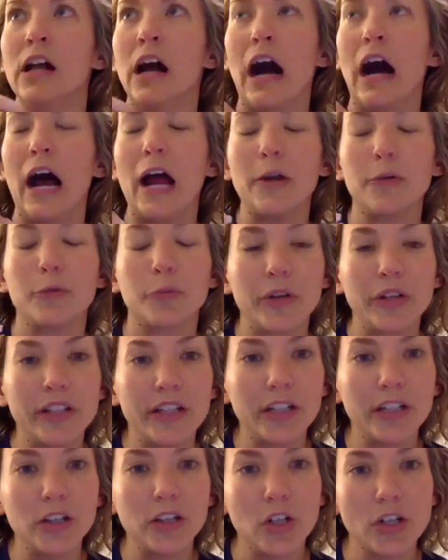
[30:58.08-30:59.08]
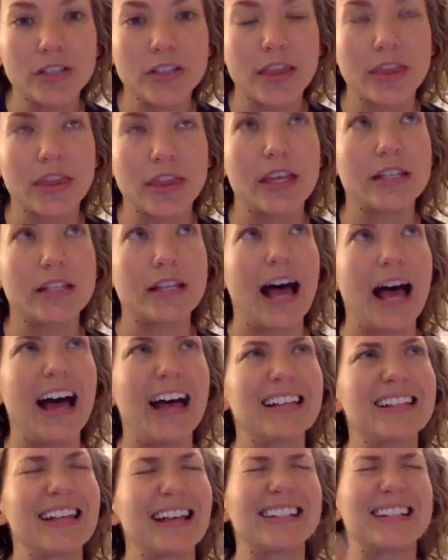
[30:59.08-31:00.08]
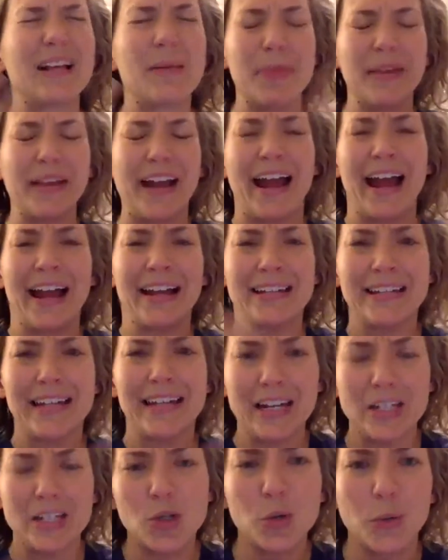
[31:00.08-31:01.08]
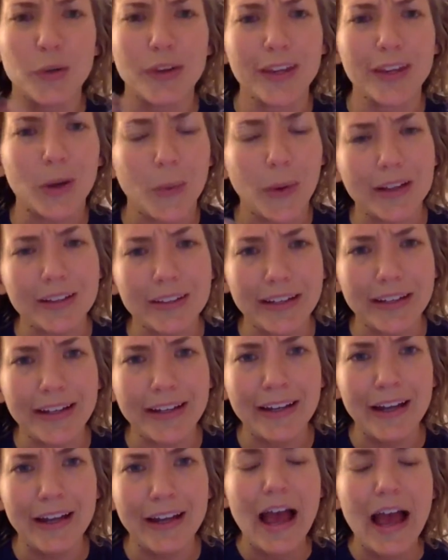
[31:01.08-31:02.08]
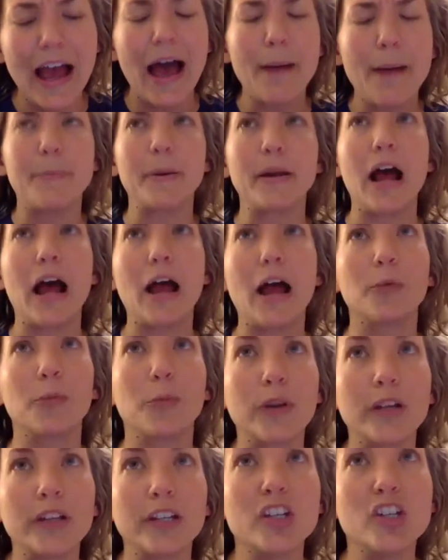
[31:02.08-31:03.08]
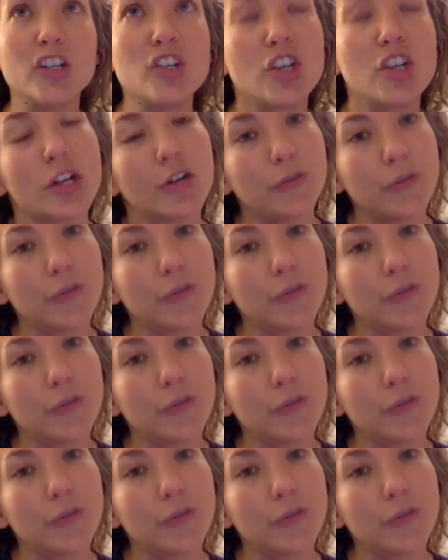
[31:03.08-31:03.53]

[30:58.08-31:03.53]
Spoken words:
I really looked at this as like something I had to get to really quickly, but I really should have